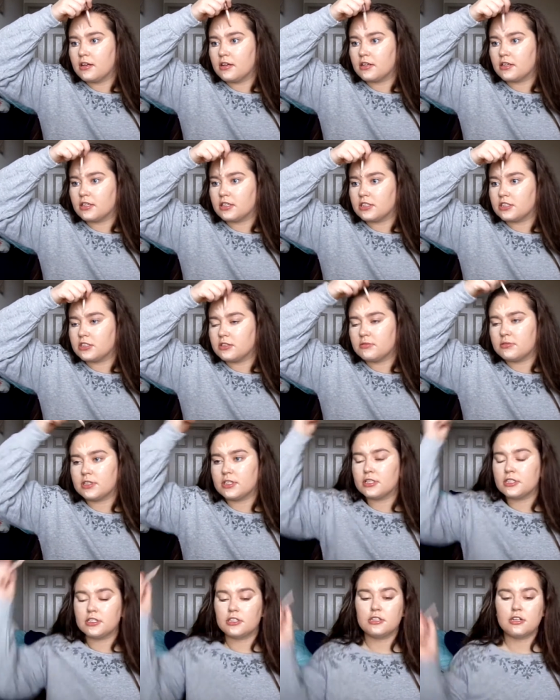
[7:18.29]
because she
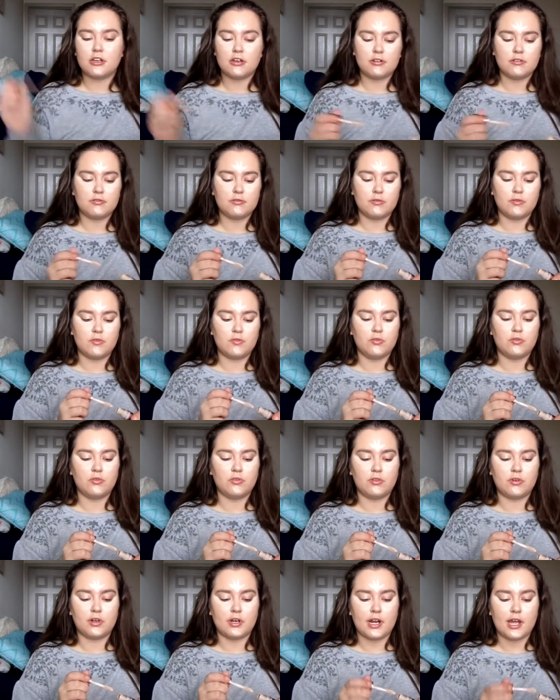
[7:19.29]
wanted to know
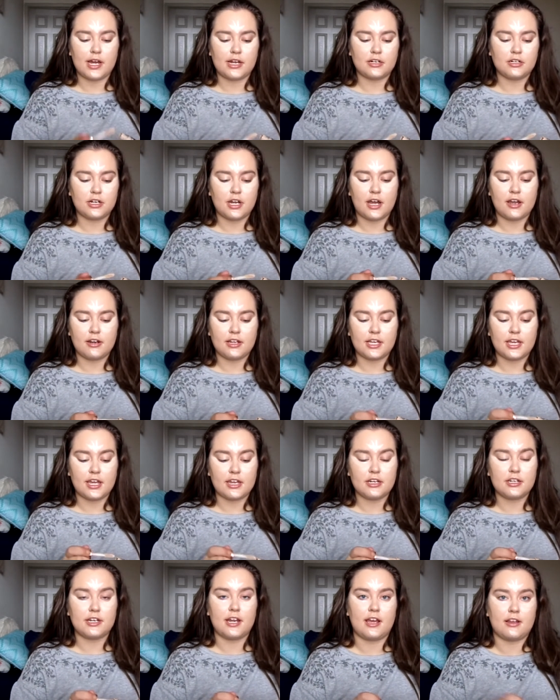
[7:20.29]
how to
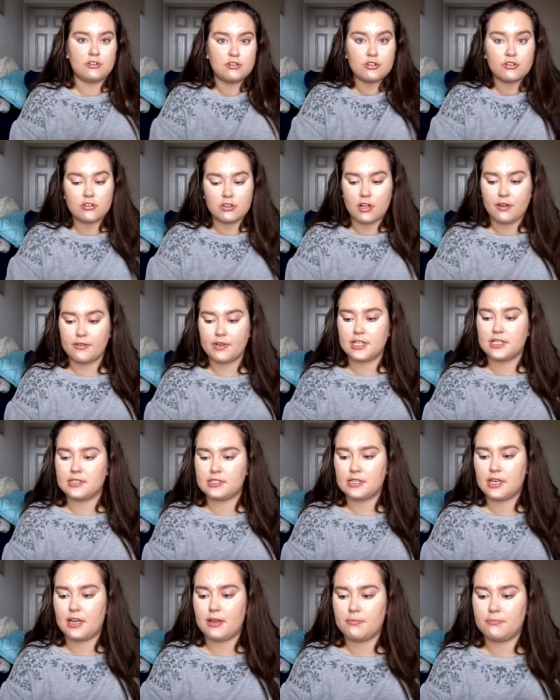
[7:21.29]
get natural glowing
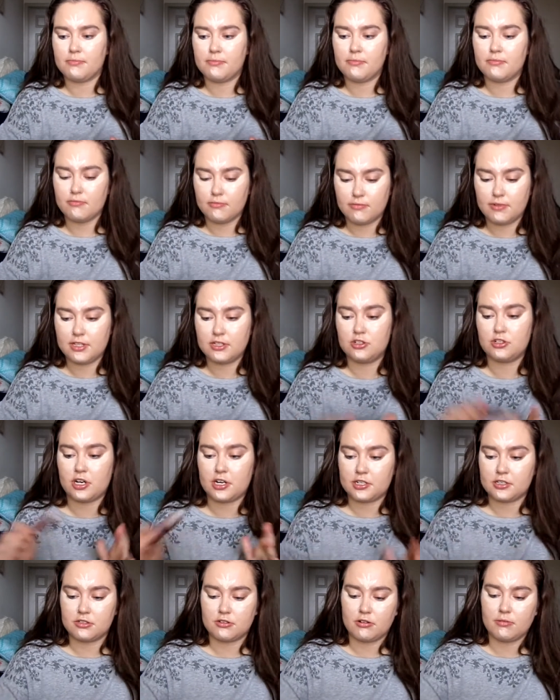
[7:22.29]
skin with
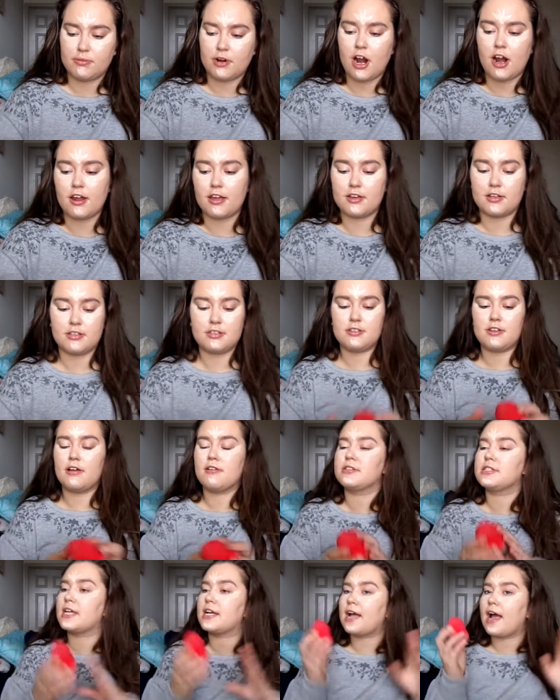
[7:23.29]
drugstore products. So I
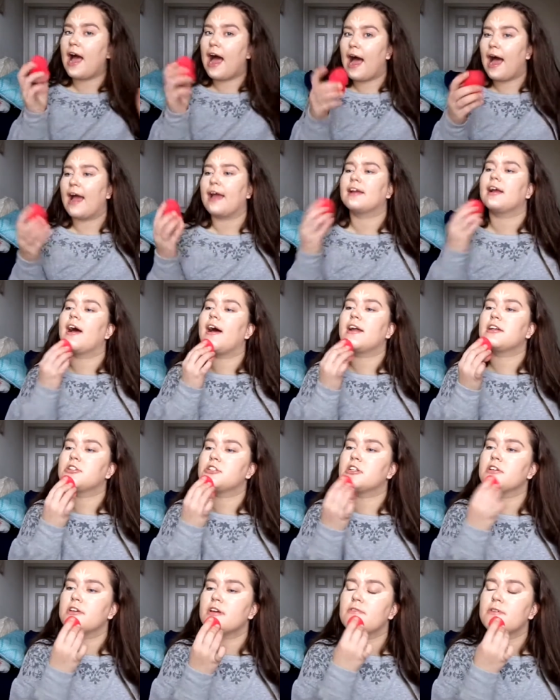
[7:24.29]
was like, I got you.